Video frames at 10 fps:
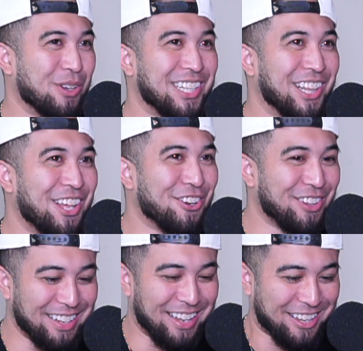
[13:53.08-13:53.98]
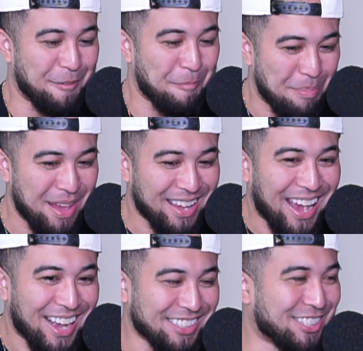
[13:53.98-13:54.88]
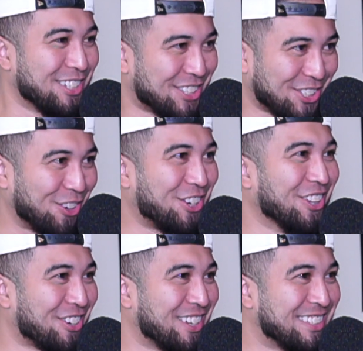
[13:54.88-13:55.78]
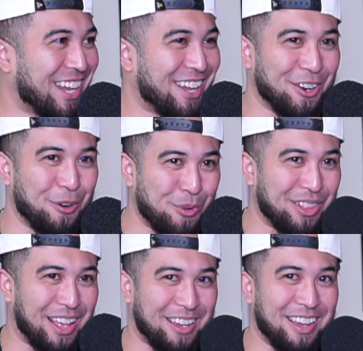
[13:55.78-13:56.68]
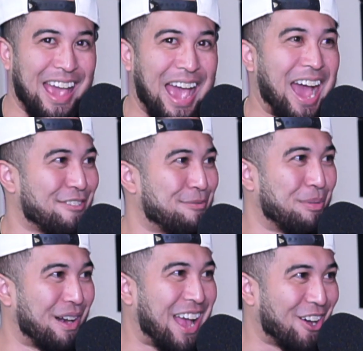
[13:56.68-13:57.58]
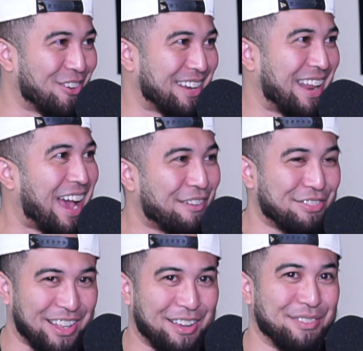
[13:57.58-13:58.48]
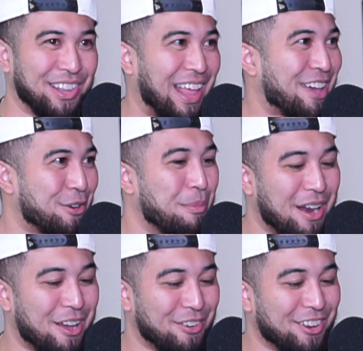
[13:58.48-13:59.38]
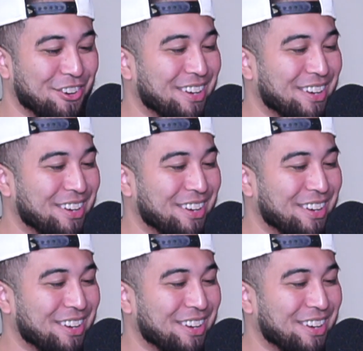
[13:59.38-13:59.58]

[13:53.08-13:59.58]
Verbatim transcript: It was literally like a big-ass circular container with like half brown and half like of a lighter brown